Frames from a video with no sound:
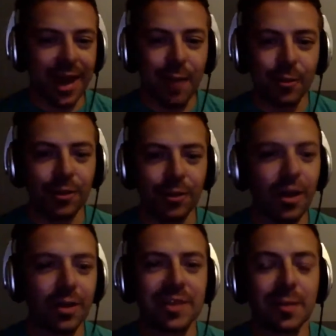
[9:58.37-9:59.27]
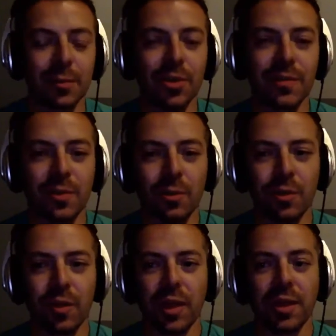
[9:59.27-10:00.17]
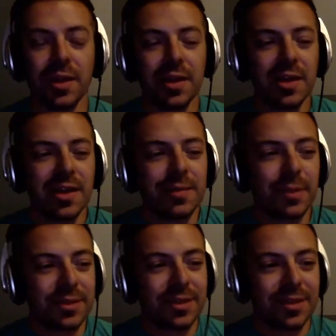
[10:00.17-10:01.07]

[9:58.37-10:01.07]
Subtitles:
hour-long summary of the whole thing. But